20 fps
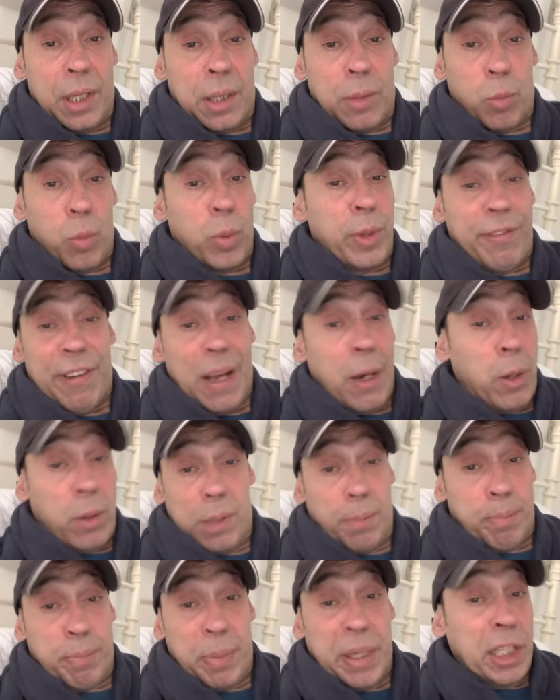
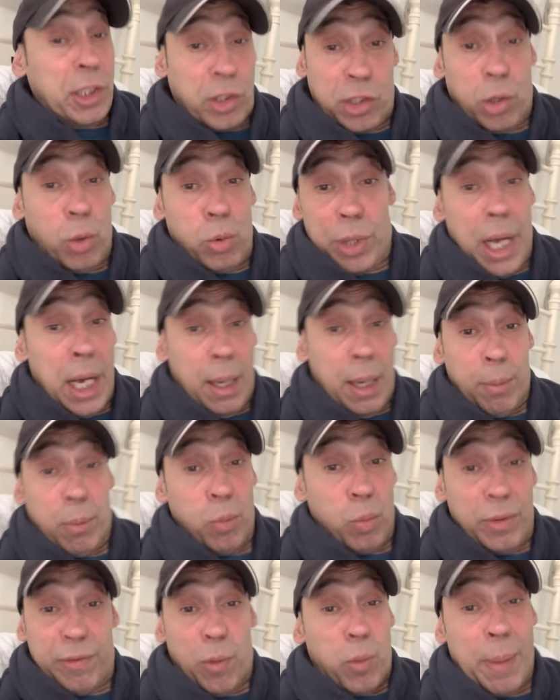without being tooled up
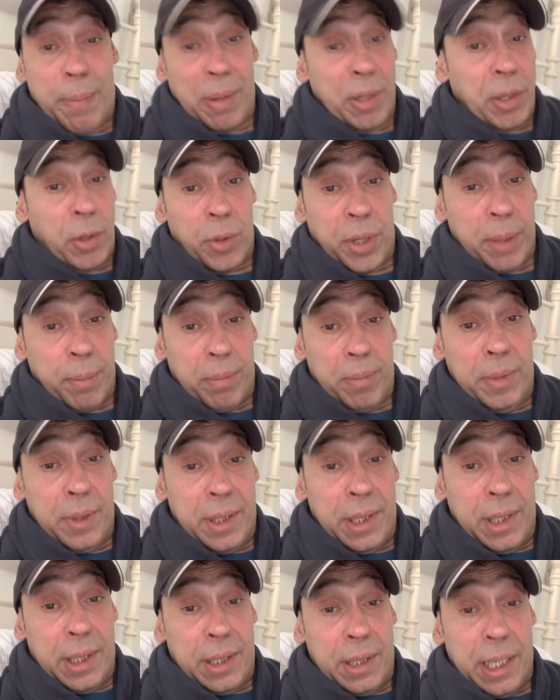with a weapon on him
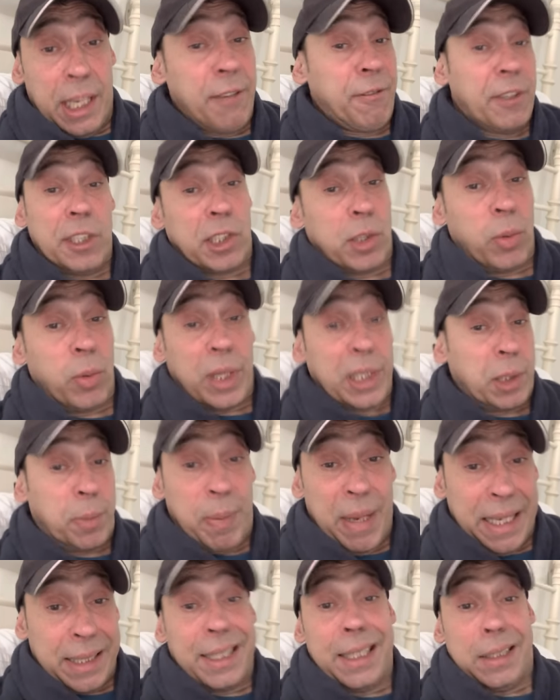if he's to
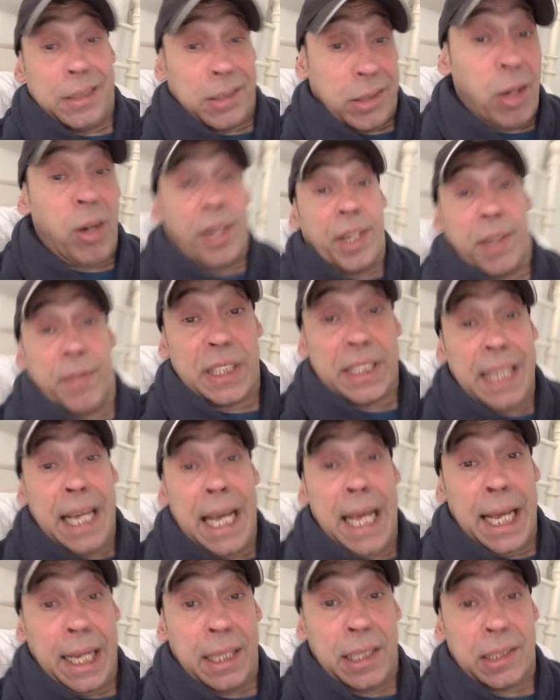expect these kind of
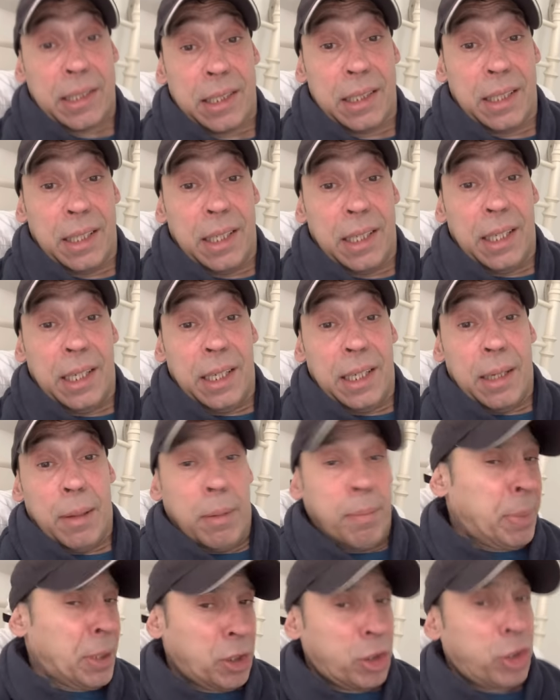attacks?
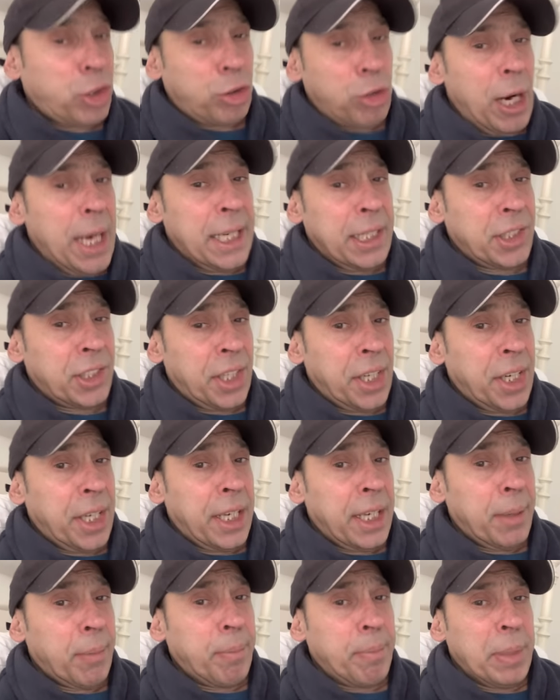Bit strange, isn't
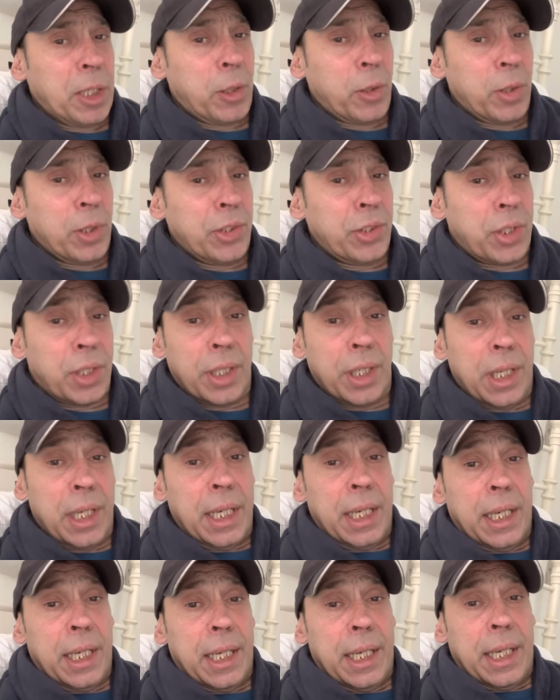it? Because
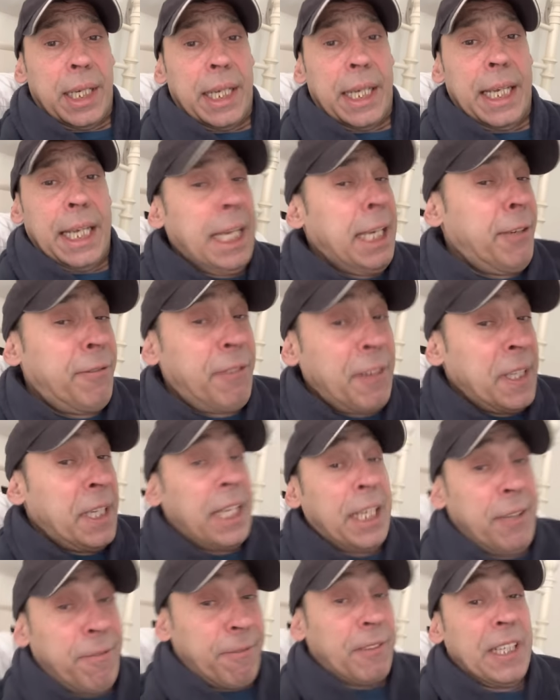even
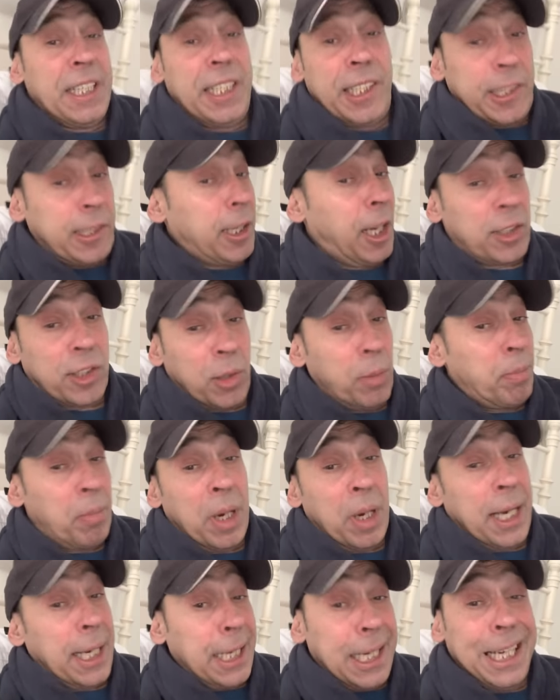if he doesn't
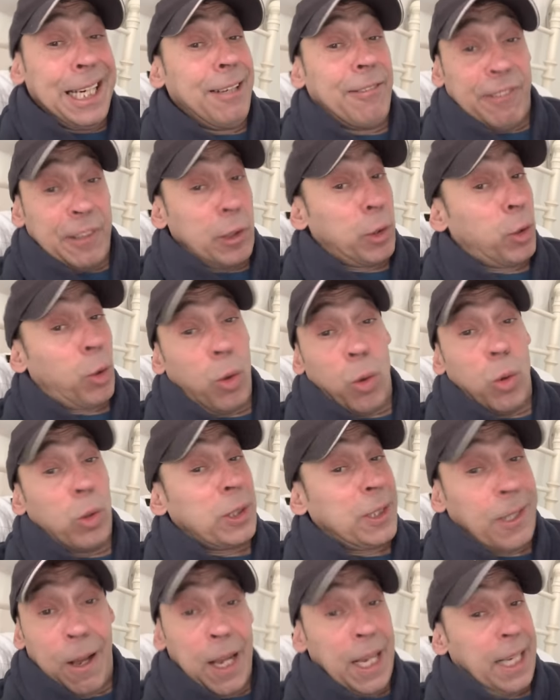mind living or
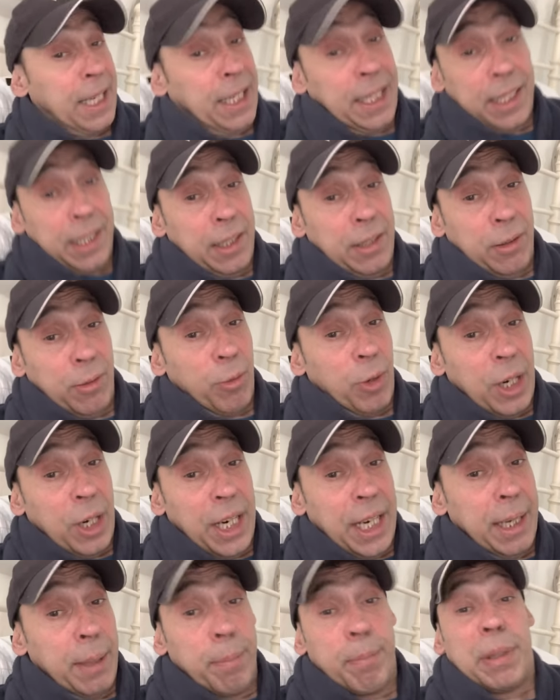dying,
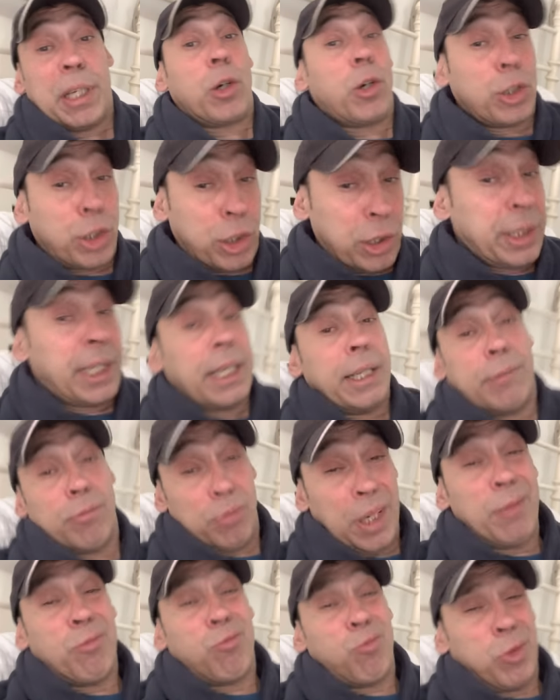right? Because
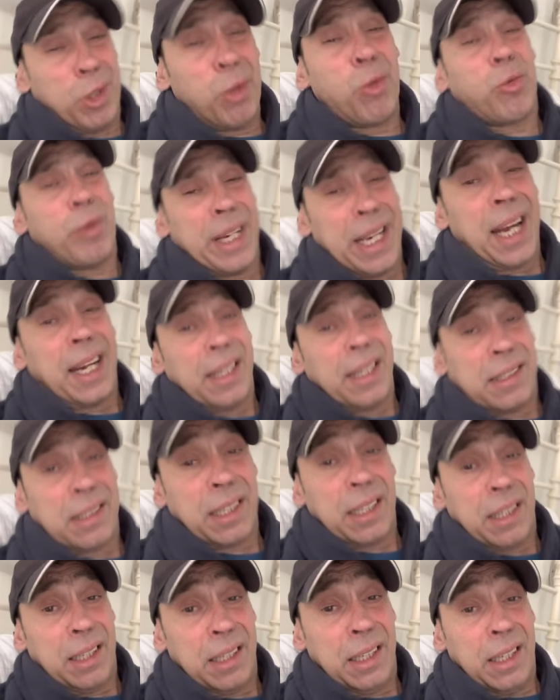in real
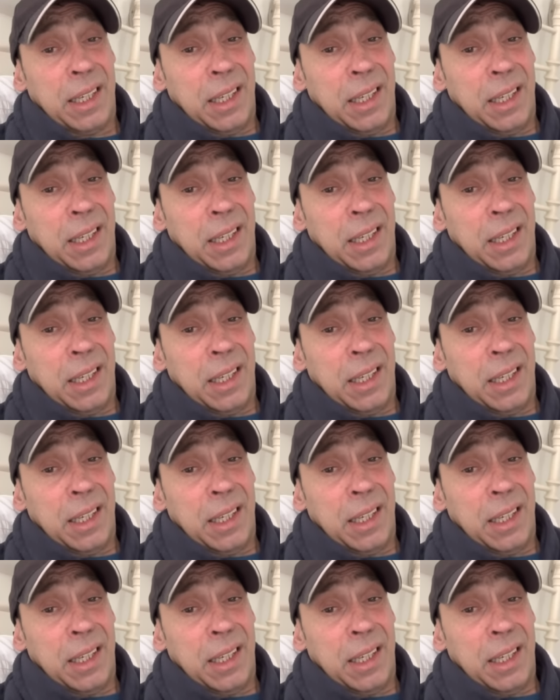reality,